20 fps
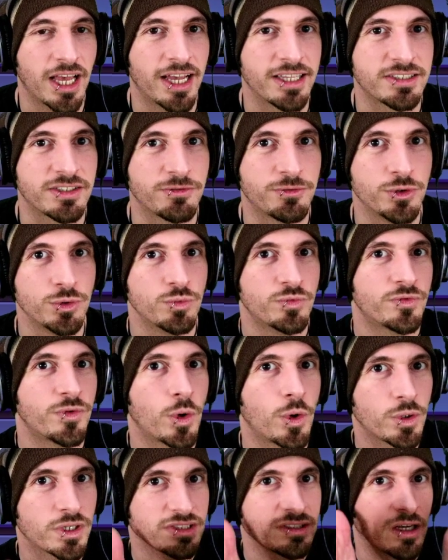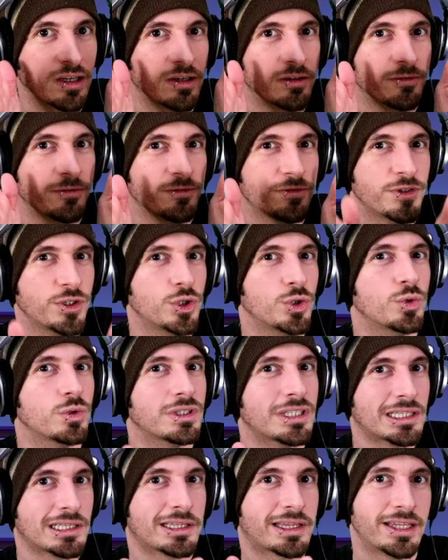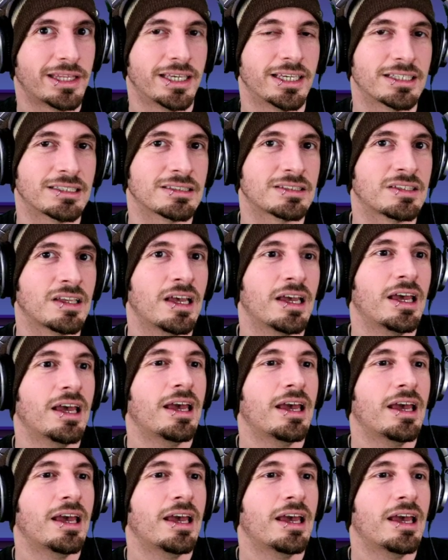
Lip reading: as if you focused on a few little things